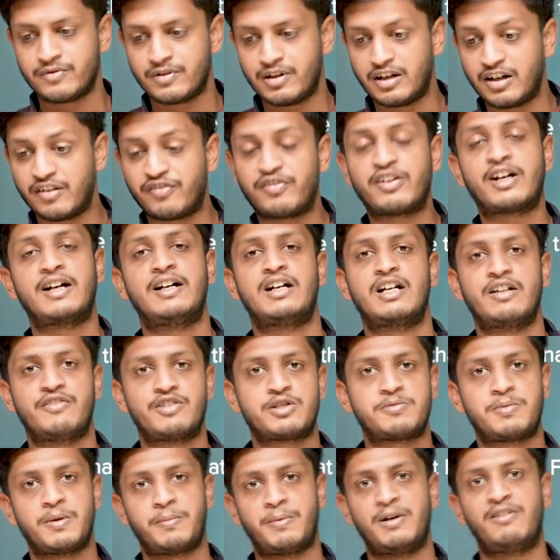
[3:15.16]
difficulty
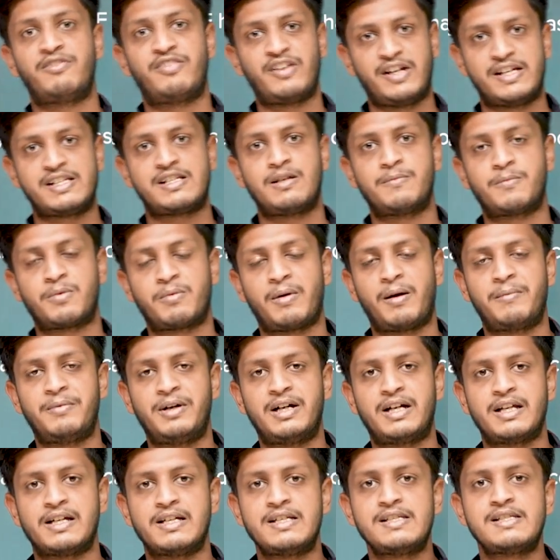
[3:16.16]
which people face in
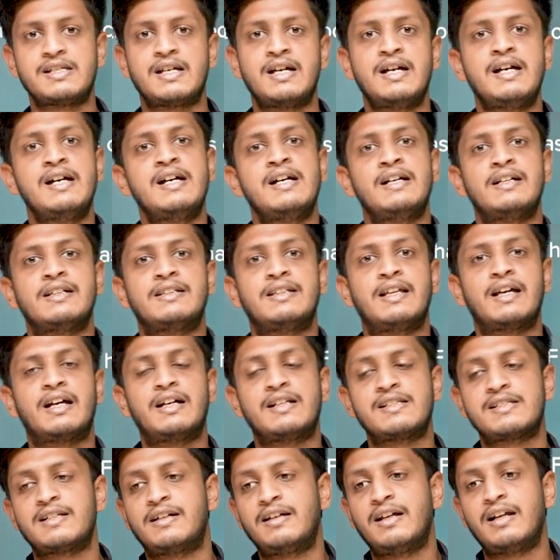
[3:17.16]
probability is they
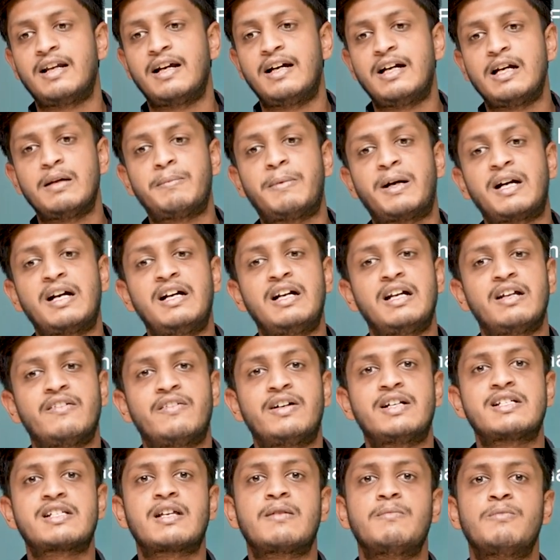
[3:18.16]
consider independent
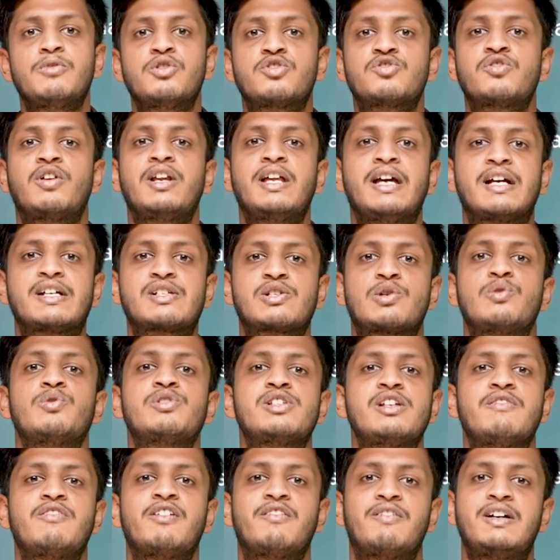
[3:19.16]
events and mutually
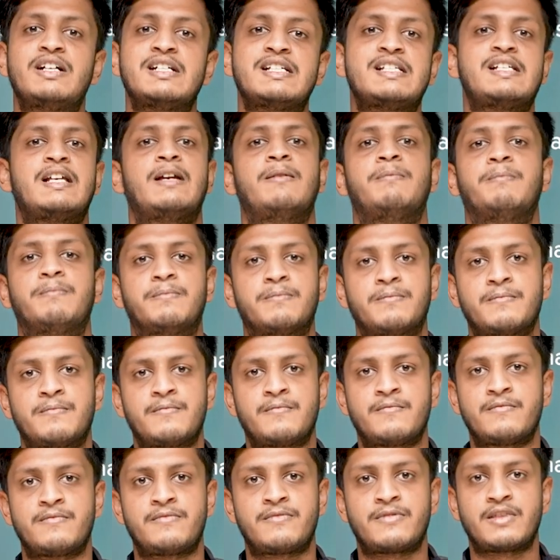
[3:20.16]
exclusive events same.
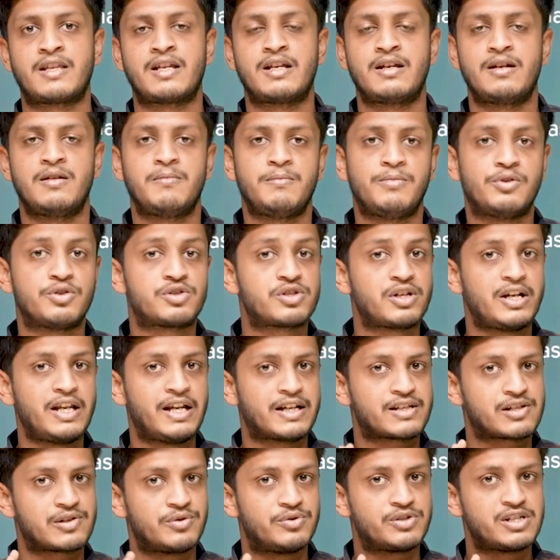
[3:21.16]
Mutually
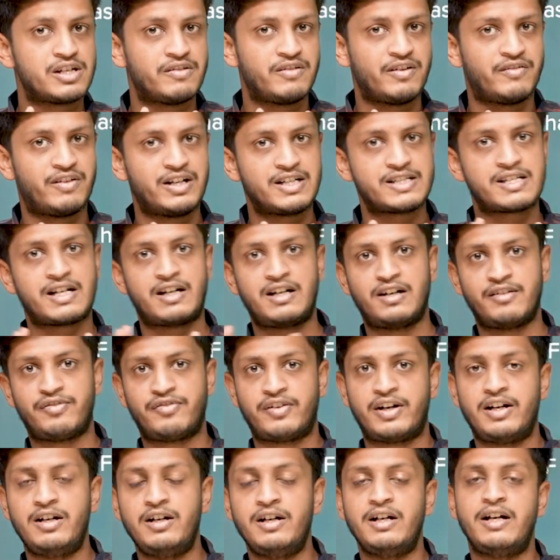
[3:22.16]
exclusive events are
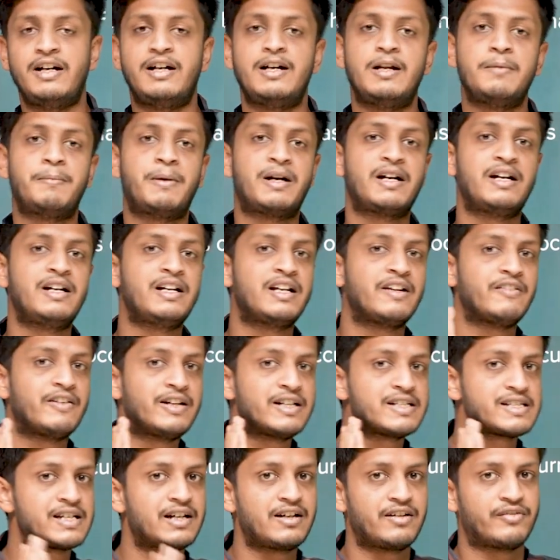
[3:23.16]
different, independent
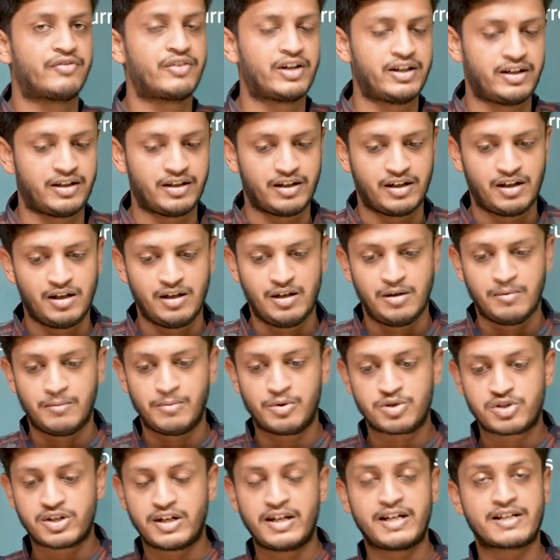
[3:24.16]
events are different.
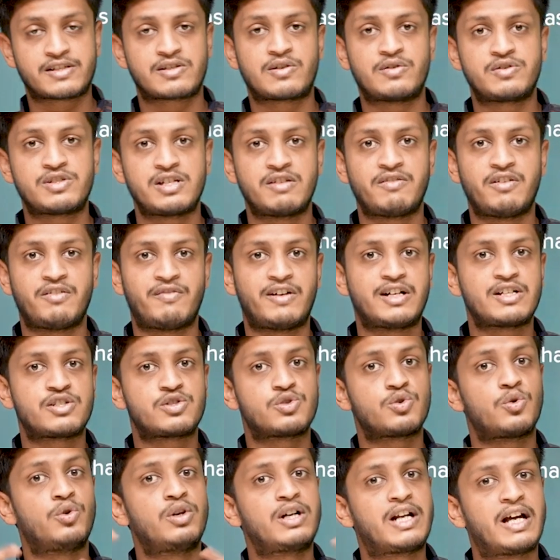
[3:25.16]
Mutually exclusive
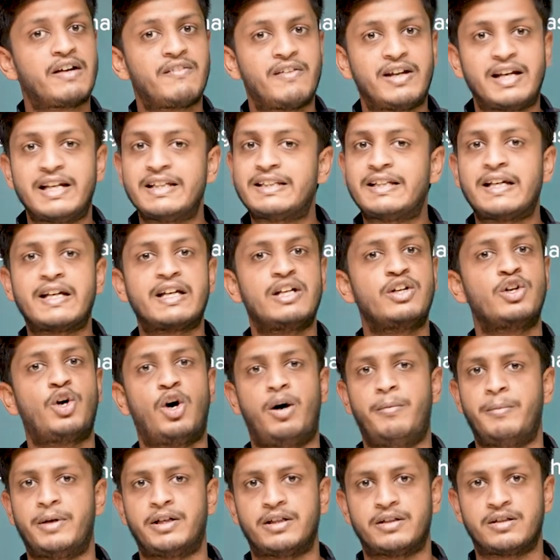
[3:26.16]
events don't have anything in
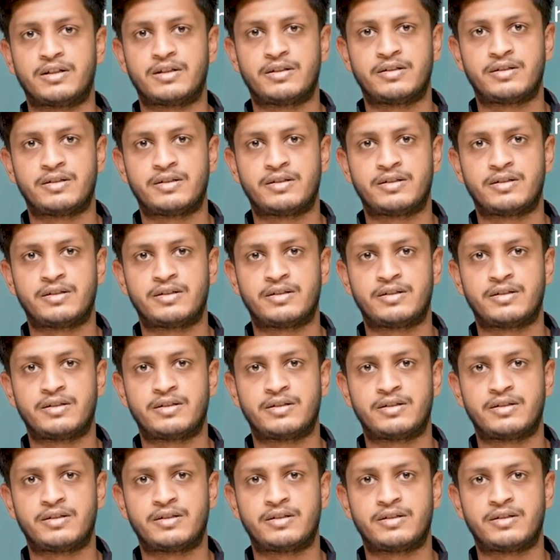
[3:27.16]
common.